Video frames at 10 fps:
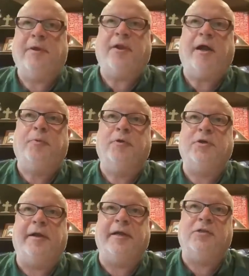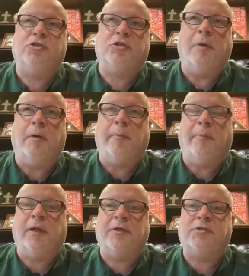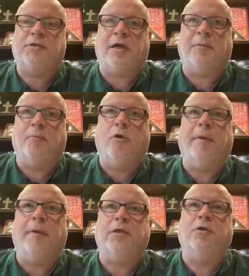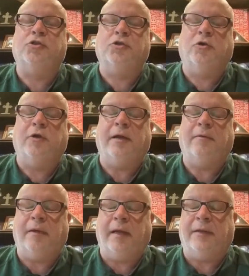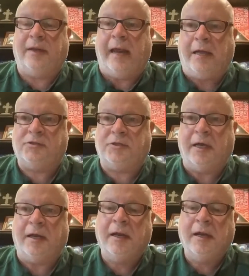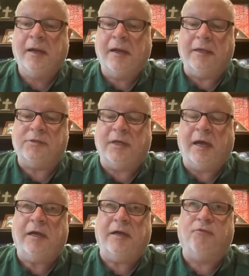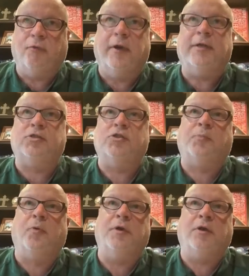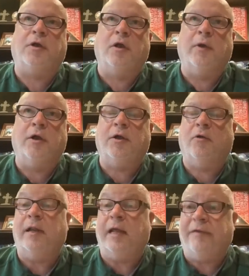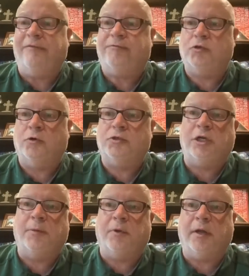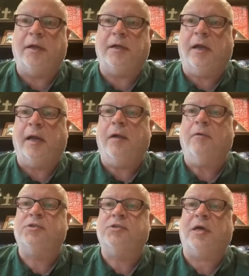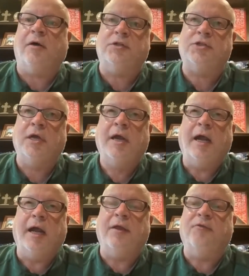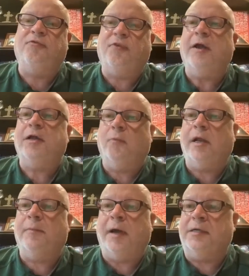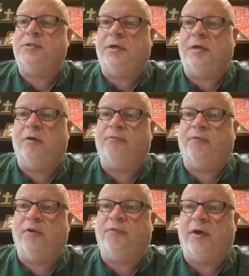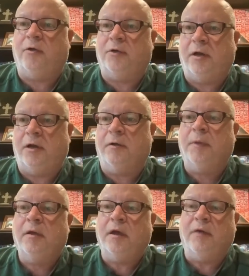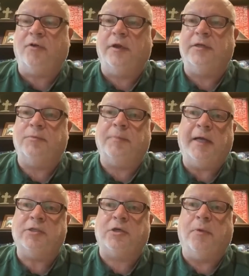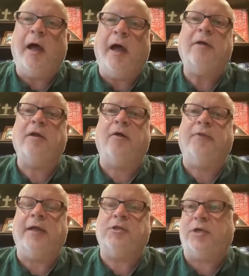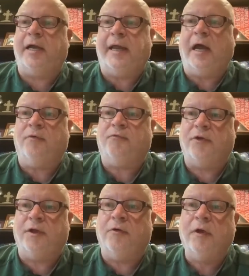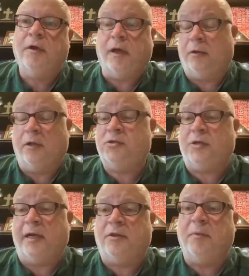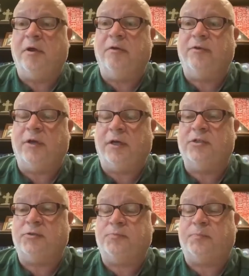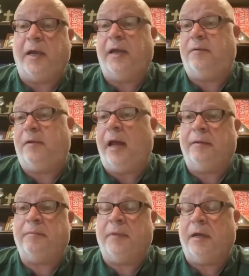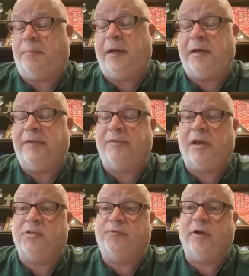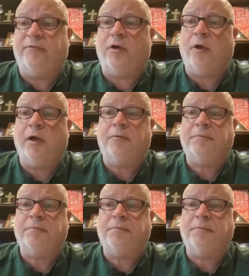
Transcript: that opportunity in just a moment, but let's talk more about your journey at the outset as to how you've reached this point in your career. You're a native of Georgia. You played at Young Harris College and then found your way to Bison Hill for your final year of collegiate basketball. How did all that shake out for you? And it looks like the move has paid dividends very, very well.